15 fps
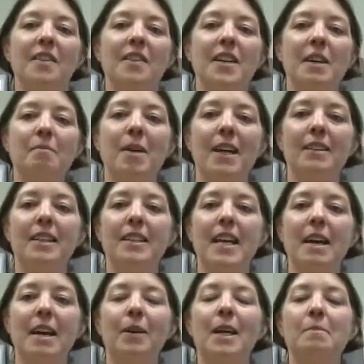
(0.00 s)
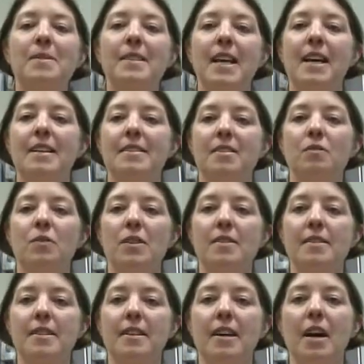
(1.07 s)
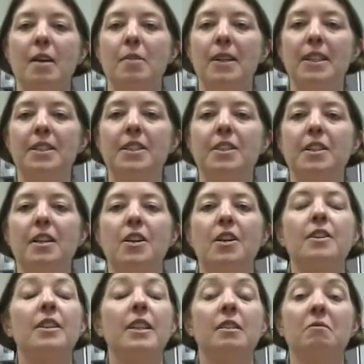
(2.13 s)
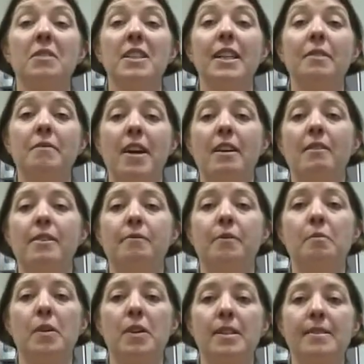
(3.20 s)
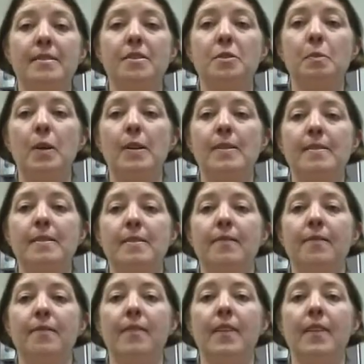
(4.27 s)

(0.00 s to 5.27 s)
The impact that epilepsy has on one's ability to learn can really vary from person to person.